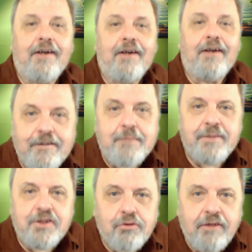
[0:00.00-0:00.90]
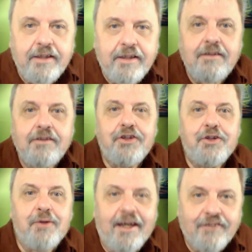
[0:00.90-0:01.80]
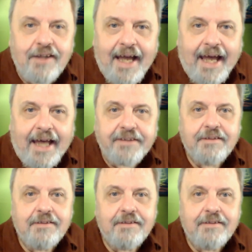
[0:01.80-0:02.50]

For every betrayal you ever had,